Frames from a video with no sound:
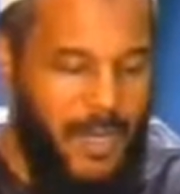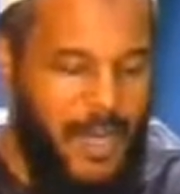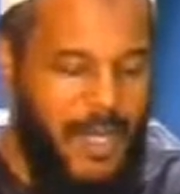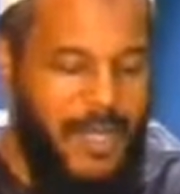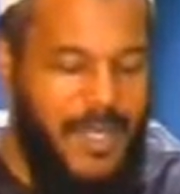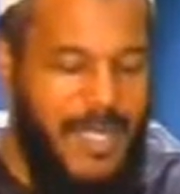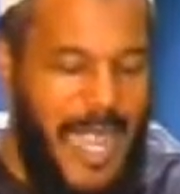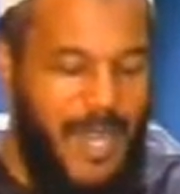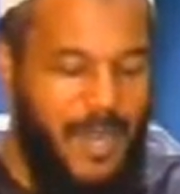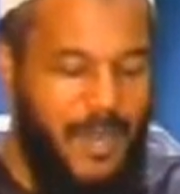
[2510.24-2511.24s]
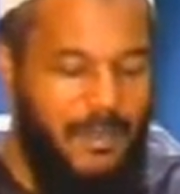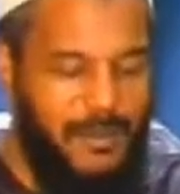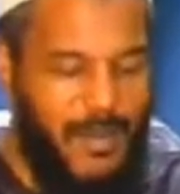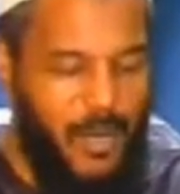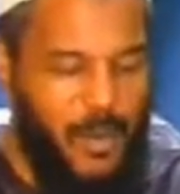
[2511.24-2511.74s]
Darren Snyder,
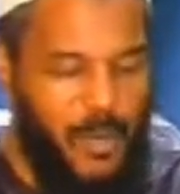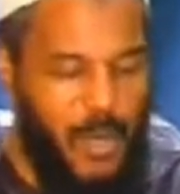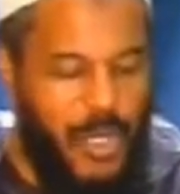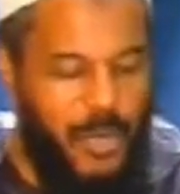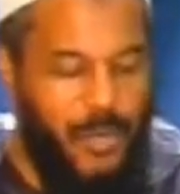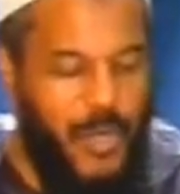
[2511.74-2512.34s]
a reporter